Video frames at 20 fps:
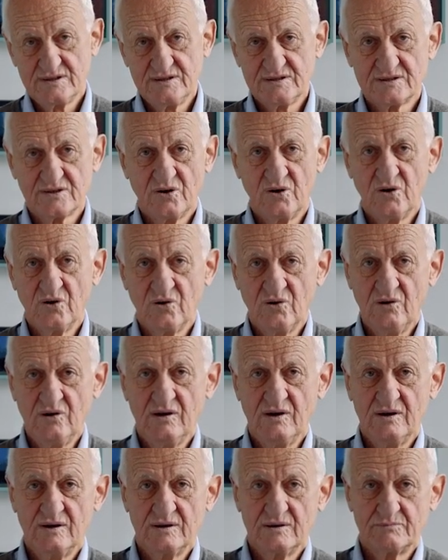is a whole
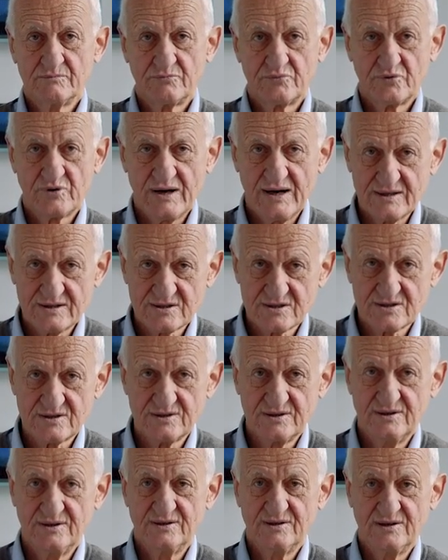branch
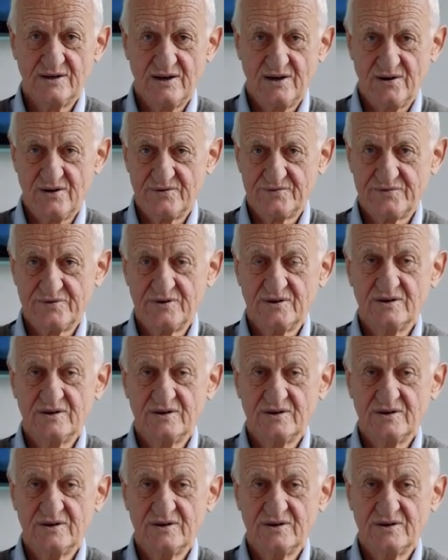of